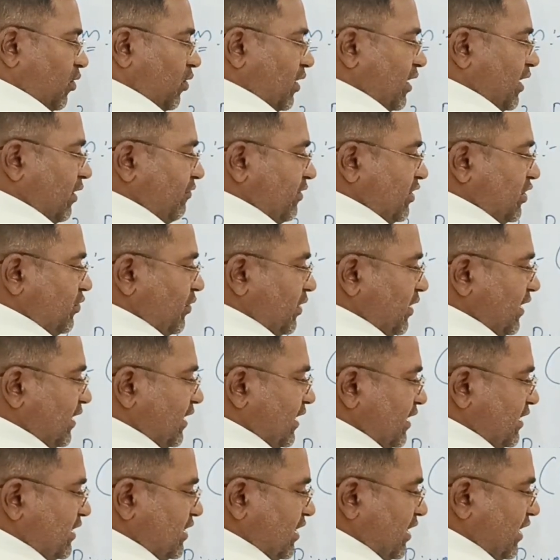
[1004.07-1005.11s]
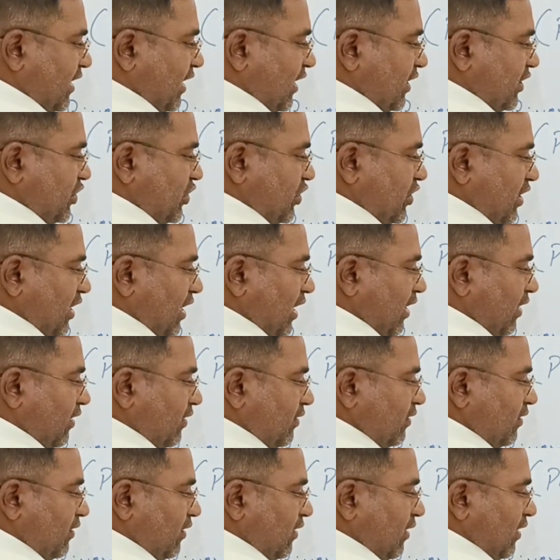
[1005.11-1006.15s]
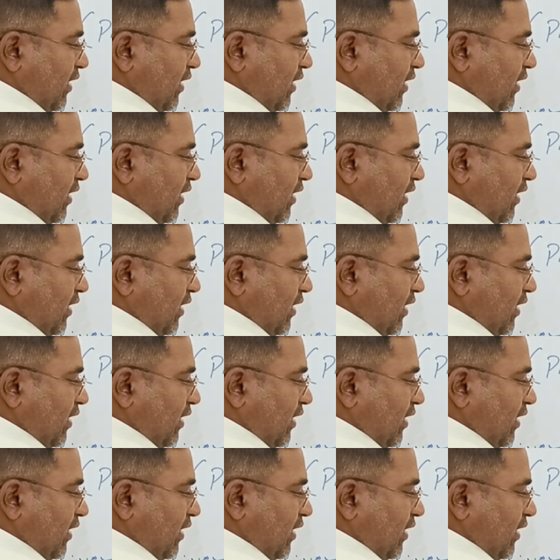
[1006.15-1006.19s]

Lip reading: Okay, which one it is? Krishna.